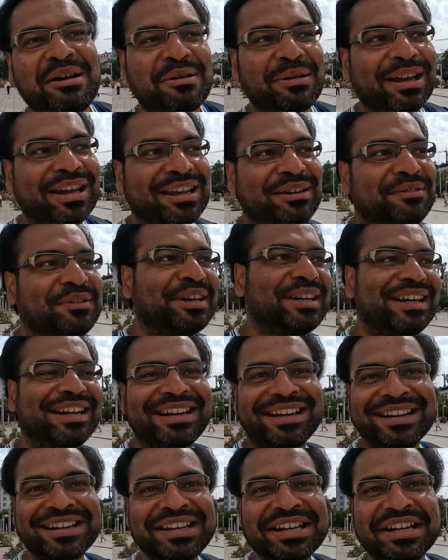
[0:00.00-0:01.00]
Well, if it
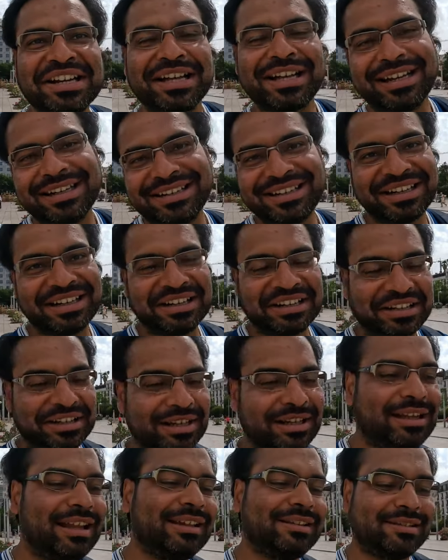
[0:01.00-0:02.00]
didn't, it didn't.
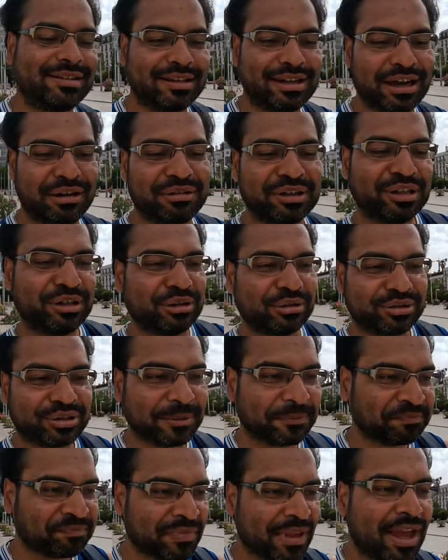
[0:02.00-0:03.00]
Let's see how it goes.